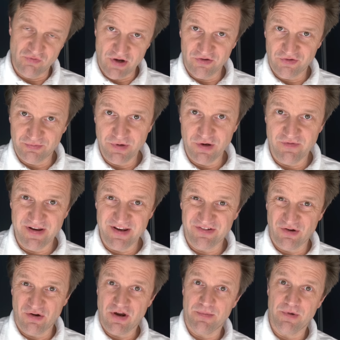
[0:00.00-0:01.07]
run smoothly,
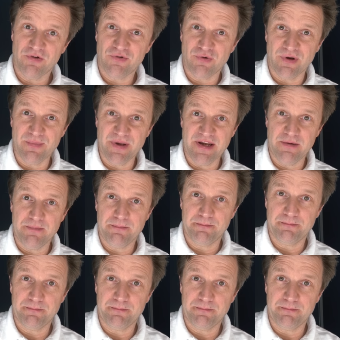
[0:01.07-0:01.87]
as I'll come on to in a minute.